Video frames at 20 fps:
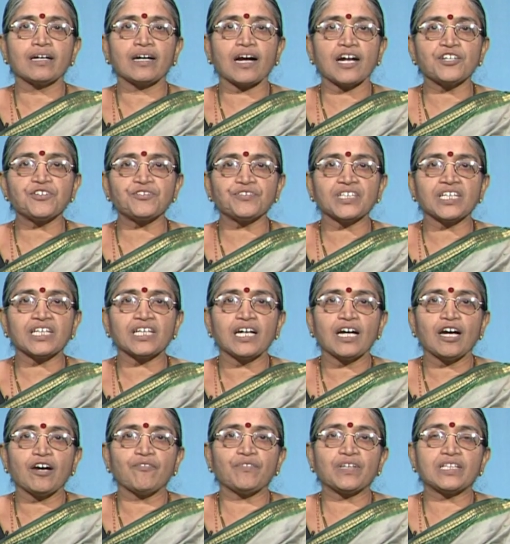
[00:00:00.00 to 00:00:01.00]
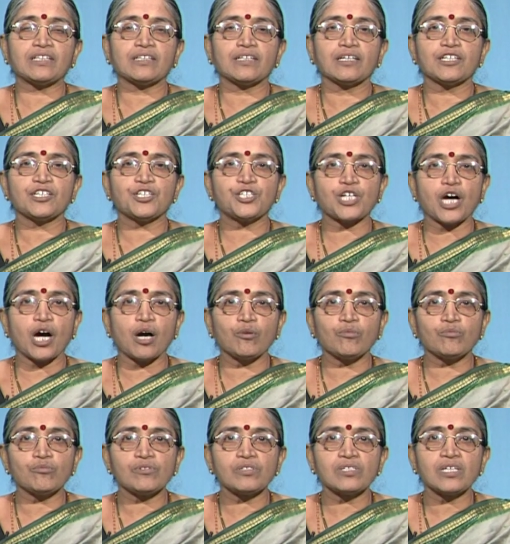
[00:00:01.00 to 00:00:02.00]
country with
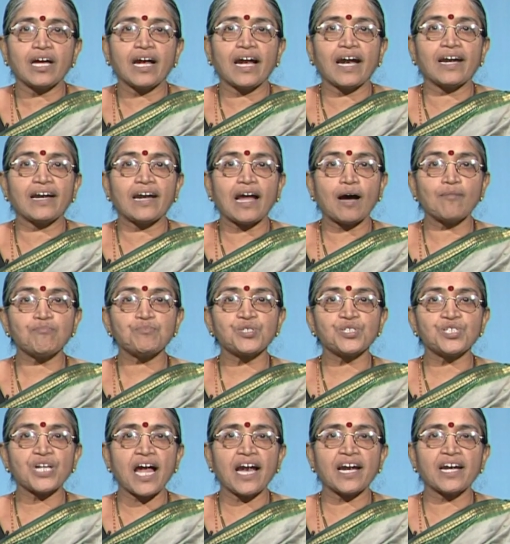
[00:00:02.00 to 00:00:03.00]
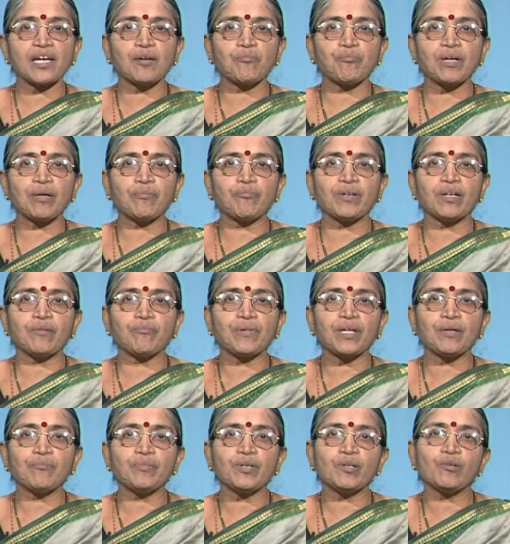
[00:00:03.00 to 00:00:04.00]
towns and upstanding people,
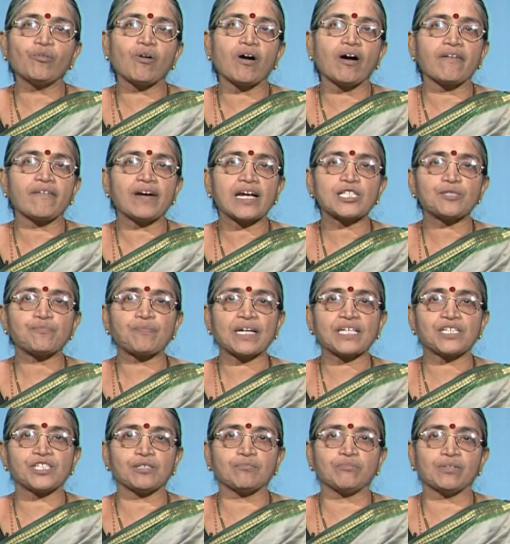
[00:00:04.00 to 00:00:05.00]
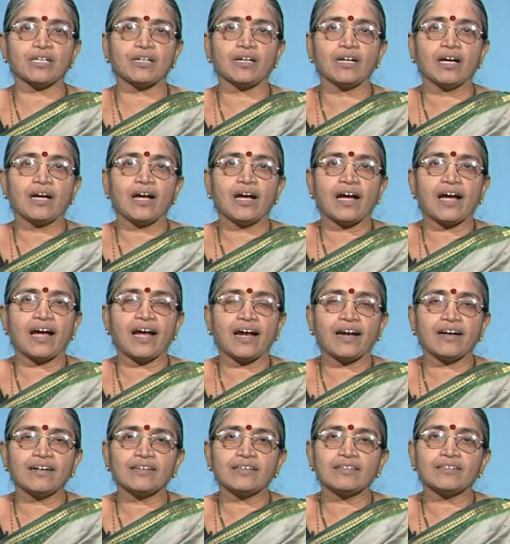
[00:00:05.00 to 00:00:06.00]
people who are respectable
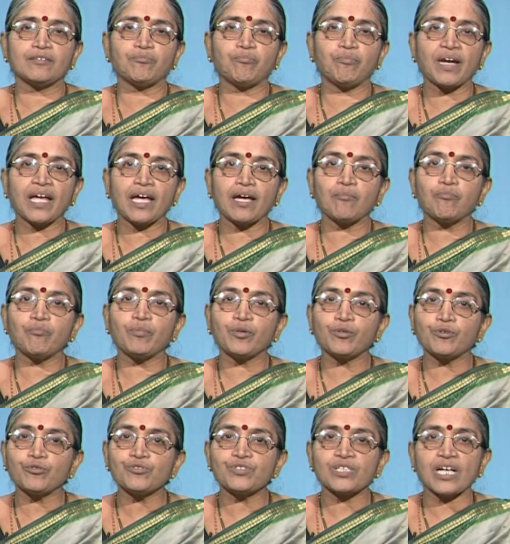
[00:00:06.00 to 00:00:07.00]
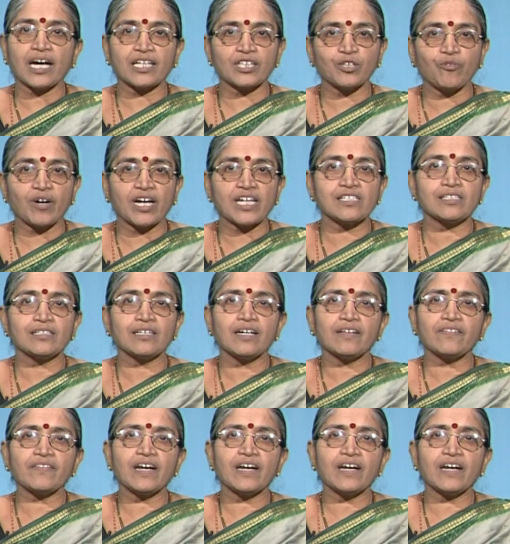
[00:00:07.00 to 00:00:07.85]
and the play proves otherwise.